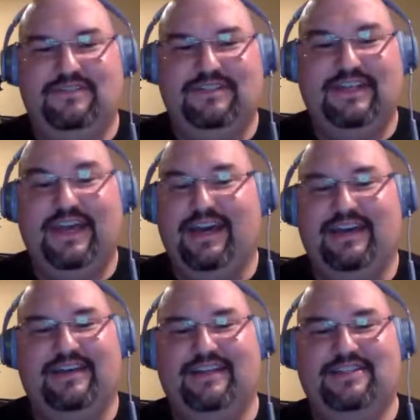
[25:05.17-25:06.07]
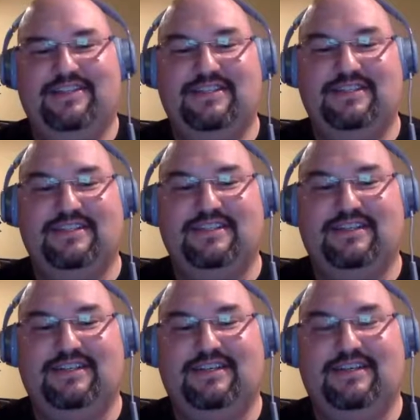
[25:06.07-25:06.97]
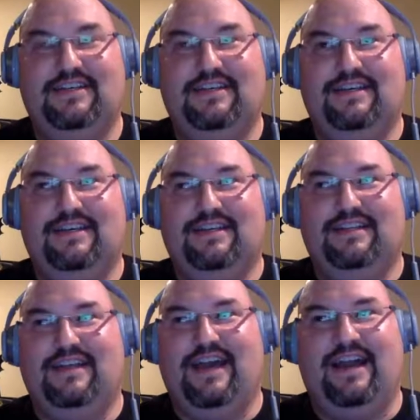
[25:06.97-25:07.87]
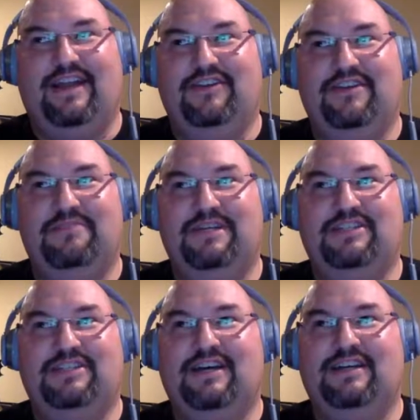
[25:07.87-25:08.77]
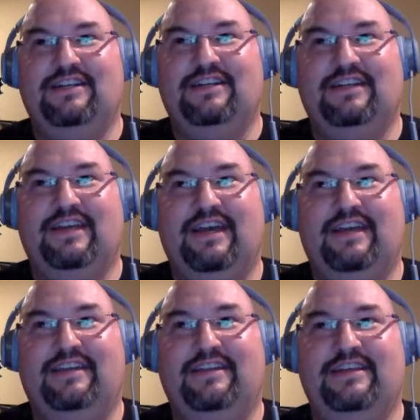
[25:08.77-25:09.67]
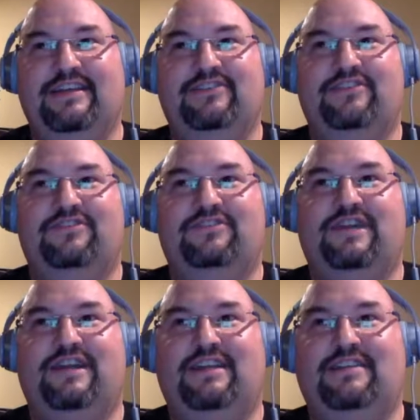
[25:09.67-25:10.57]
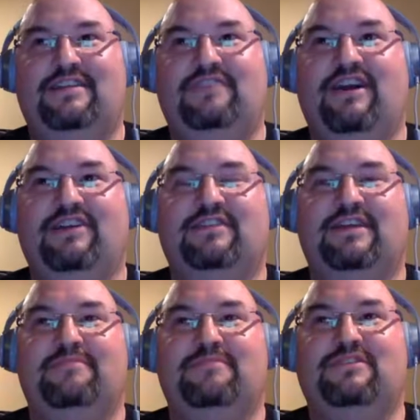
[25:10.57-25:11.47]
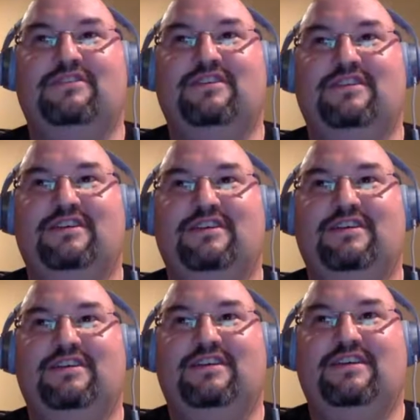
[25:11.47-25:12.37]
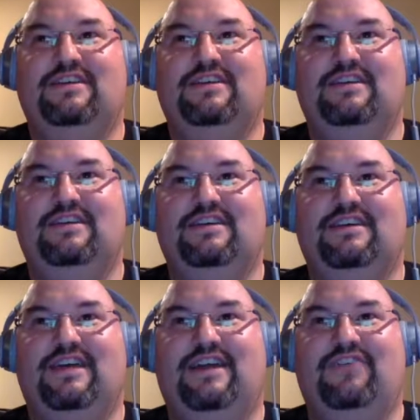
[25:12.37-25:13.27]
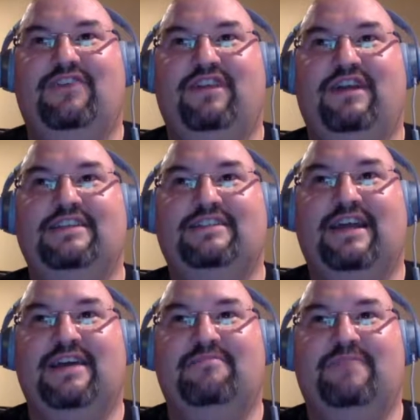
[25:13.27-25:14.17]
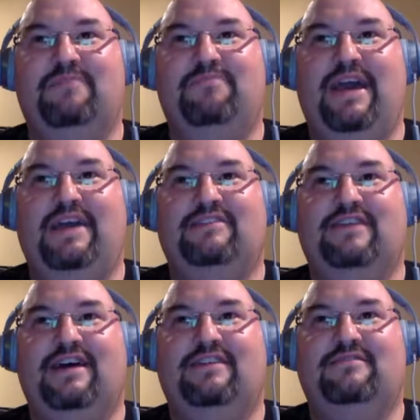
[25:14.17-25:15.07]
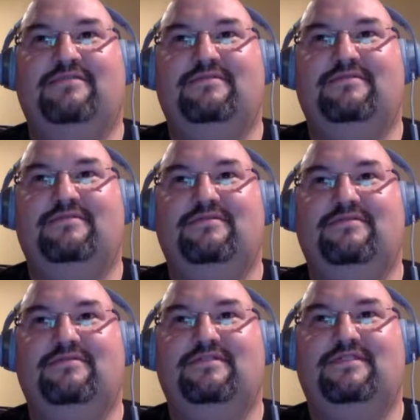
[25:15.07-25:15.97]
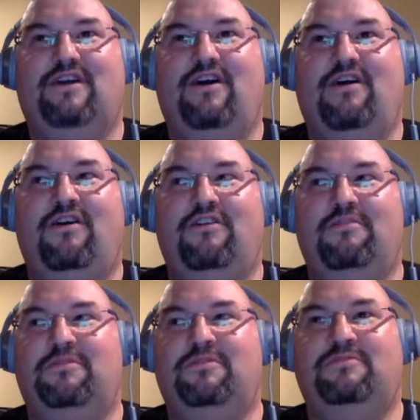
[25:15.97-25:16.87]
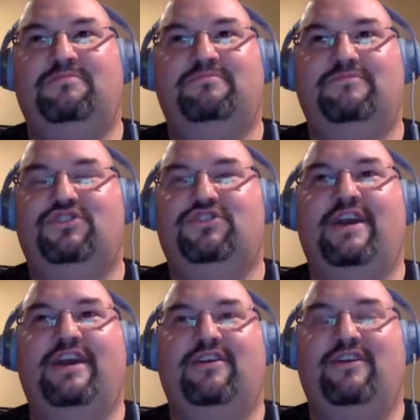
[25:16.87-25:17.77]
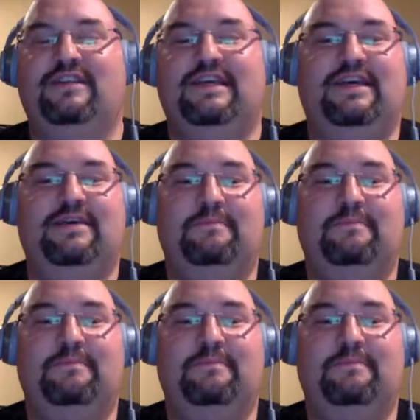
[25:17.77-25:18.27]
Yeah, it's. And I look at my son and his little tiny T-Rex limbs, and I realize that I passed that horrible trait on to him,